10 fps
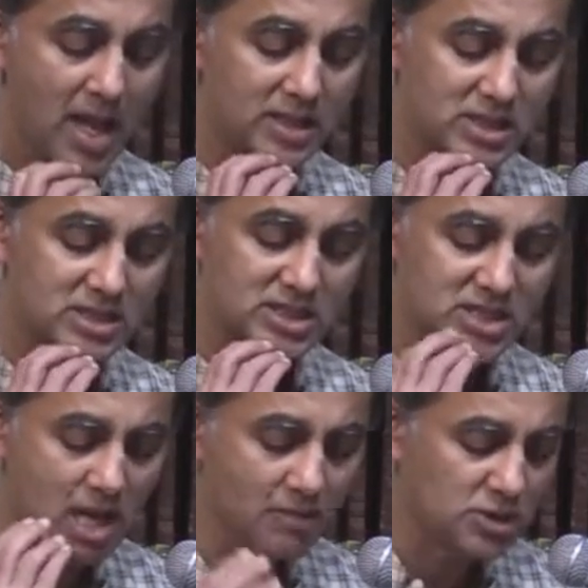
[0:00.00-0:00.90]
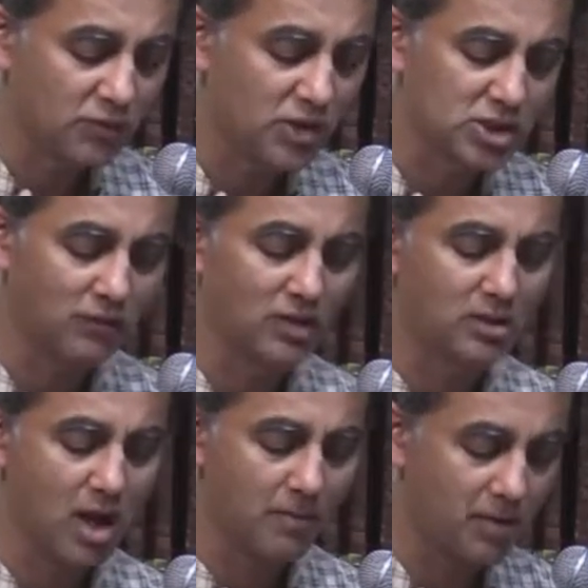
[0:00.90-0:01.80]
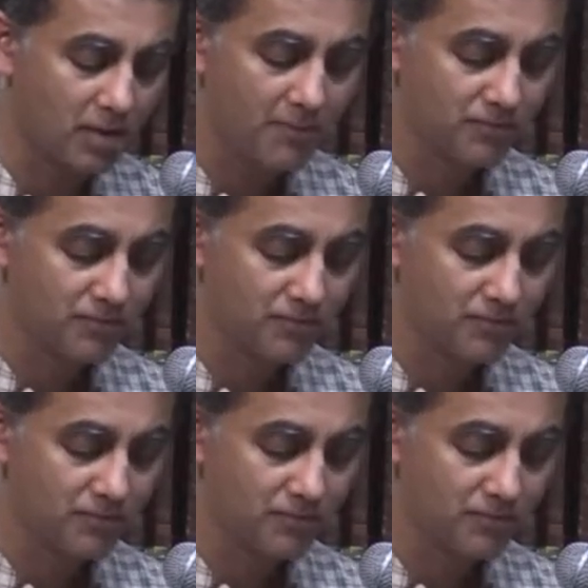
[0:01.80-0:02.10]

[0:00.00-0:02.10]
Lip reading: and thus establish friendship with Rama.